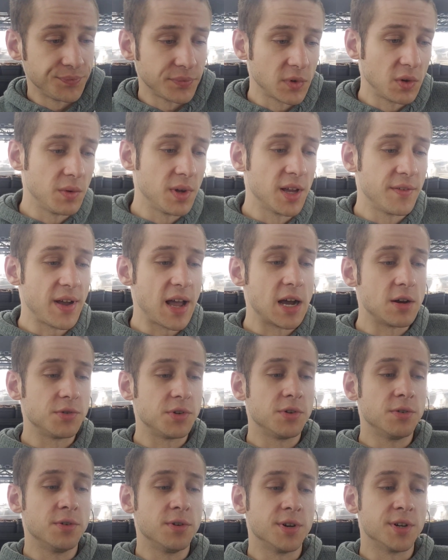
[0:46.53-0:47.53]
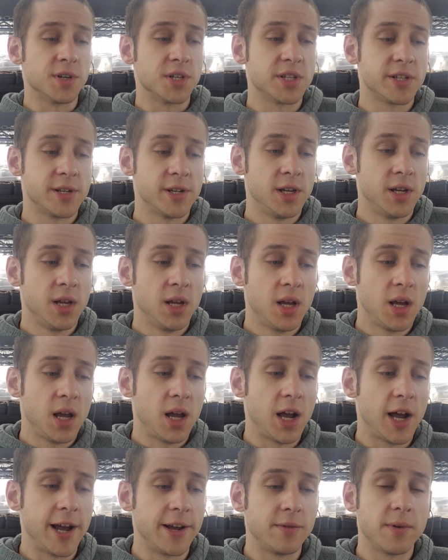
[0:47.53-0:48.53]
we have outdoors.
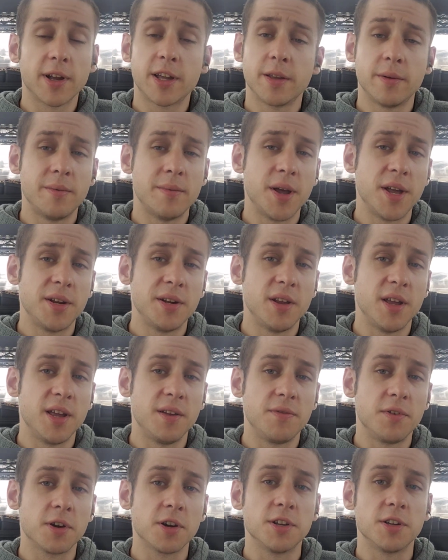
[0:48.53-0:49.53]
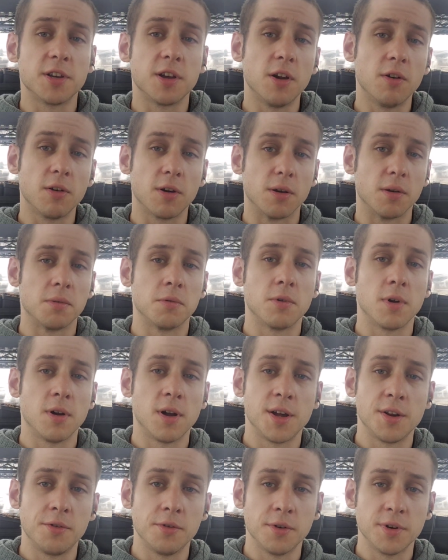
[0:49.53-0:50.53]
I'd recommend, if you're going to go grow
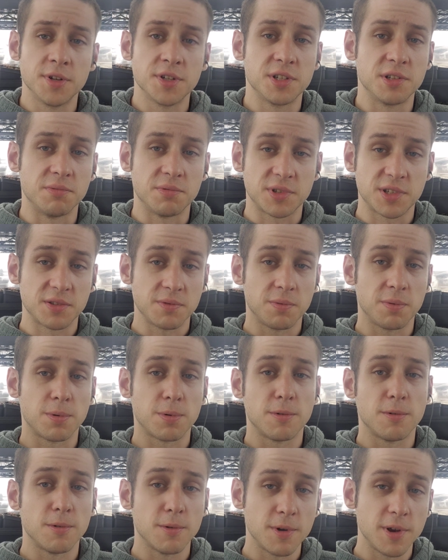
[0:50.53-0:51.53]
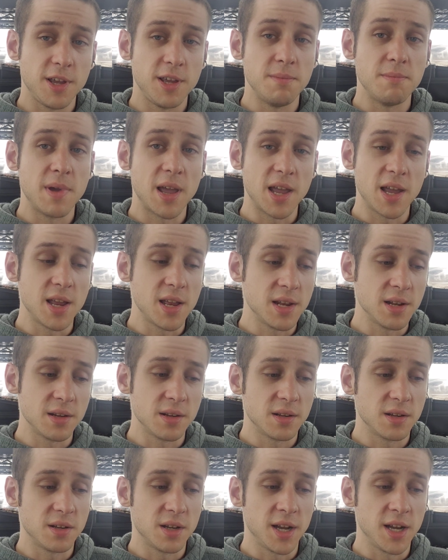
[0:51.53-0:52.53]
outdoors, three main
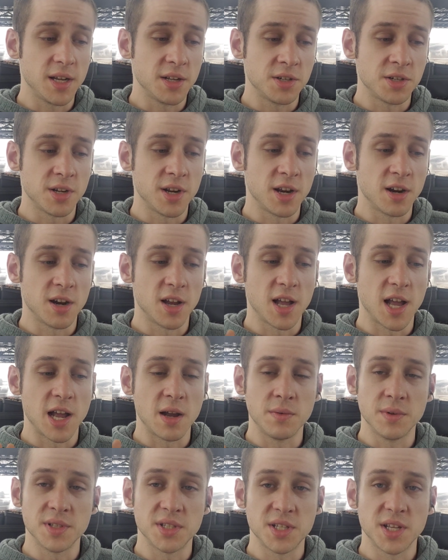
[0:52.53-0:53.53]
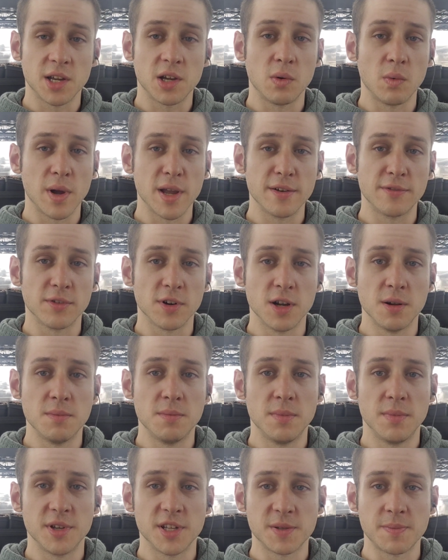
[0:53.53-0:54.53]
genera I would stick away from,
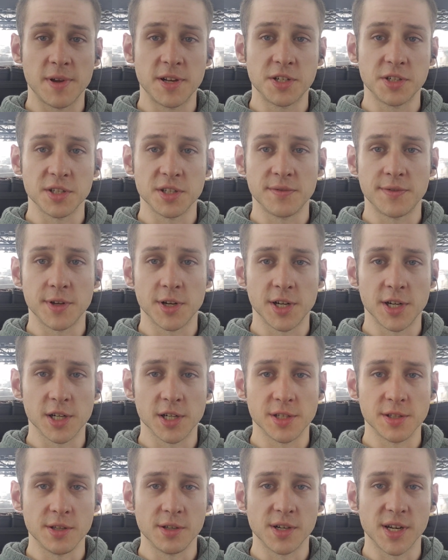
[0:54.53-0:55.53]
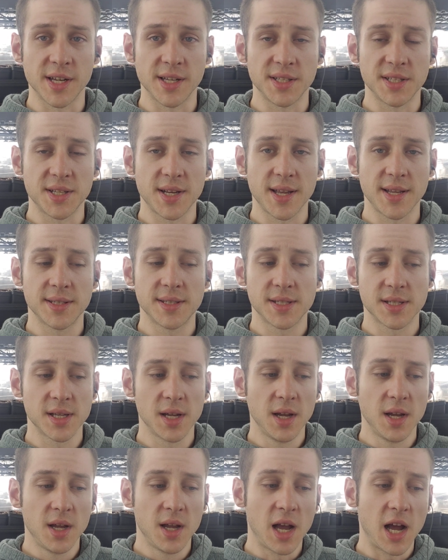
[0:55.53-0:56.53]
especially if you're here in the United States.
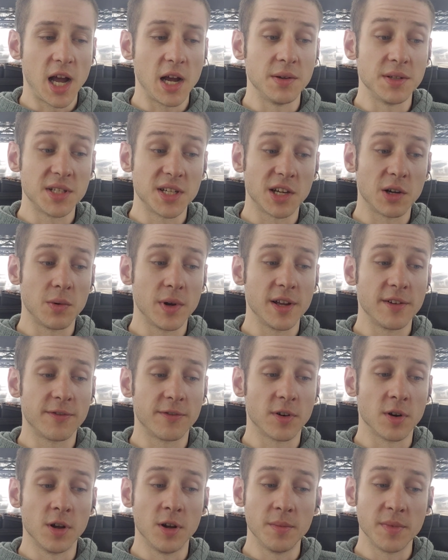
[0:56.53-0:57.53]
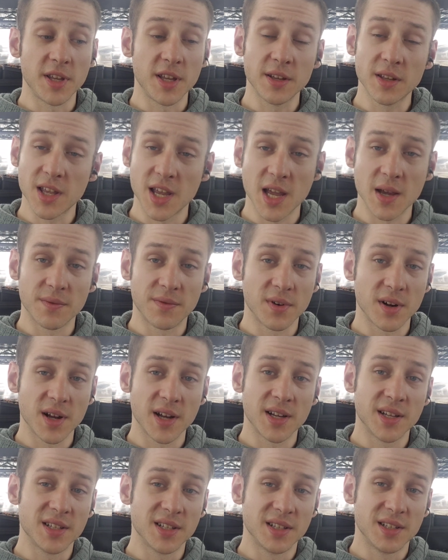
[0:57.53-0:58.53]
I would stick away from
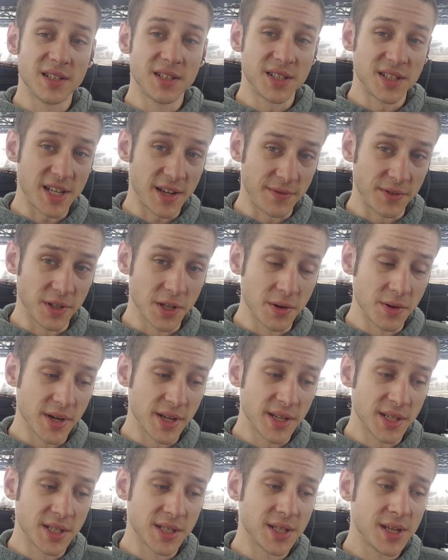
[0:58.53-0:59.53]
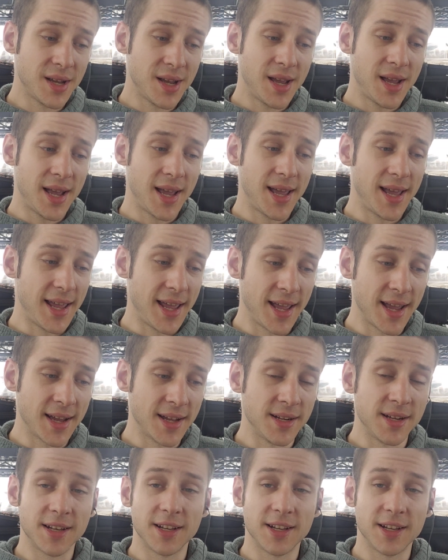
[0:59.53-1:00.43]
Helianthera, Cephalotus, and